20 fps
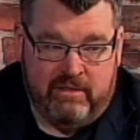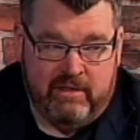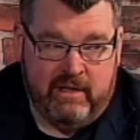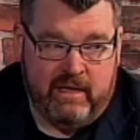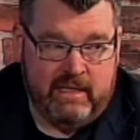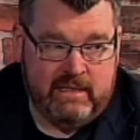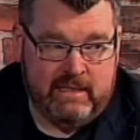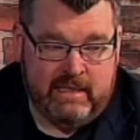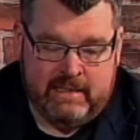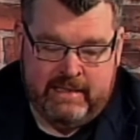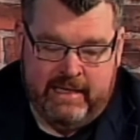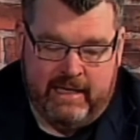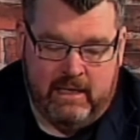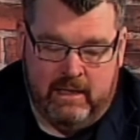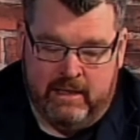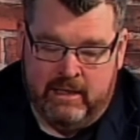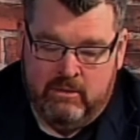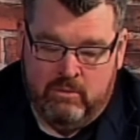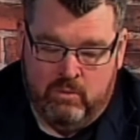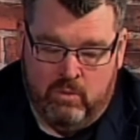I think it's
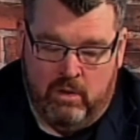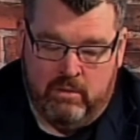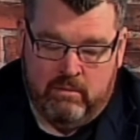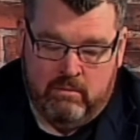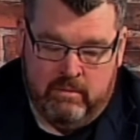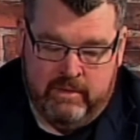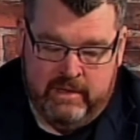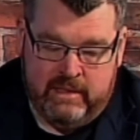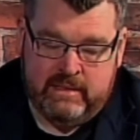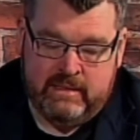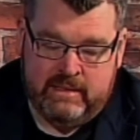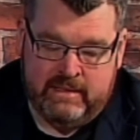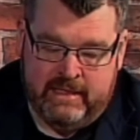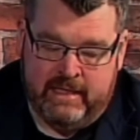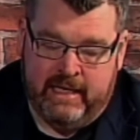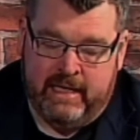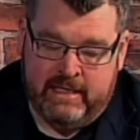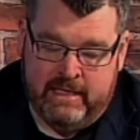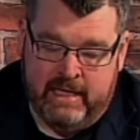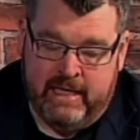exactly what this
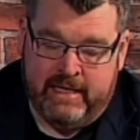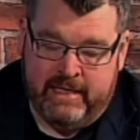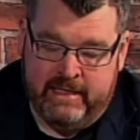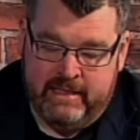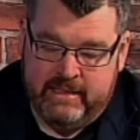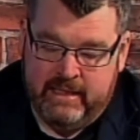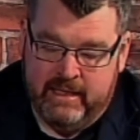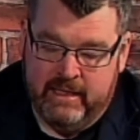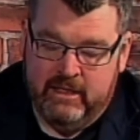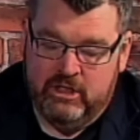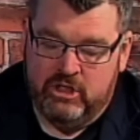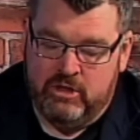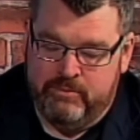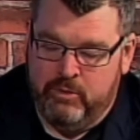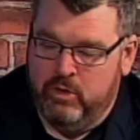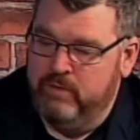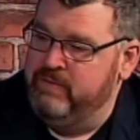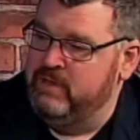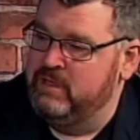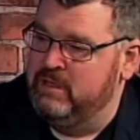city needs to
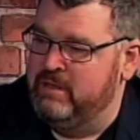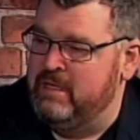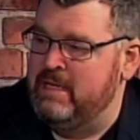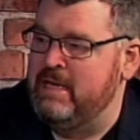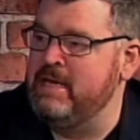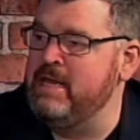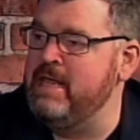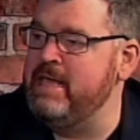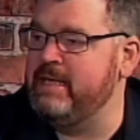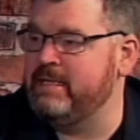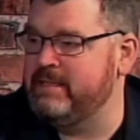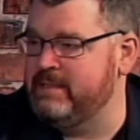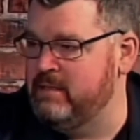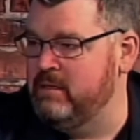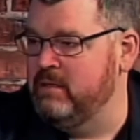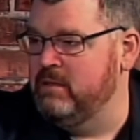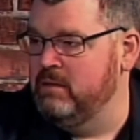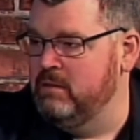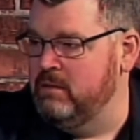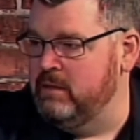move into the
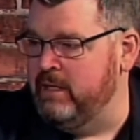next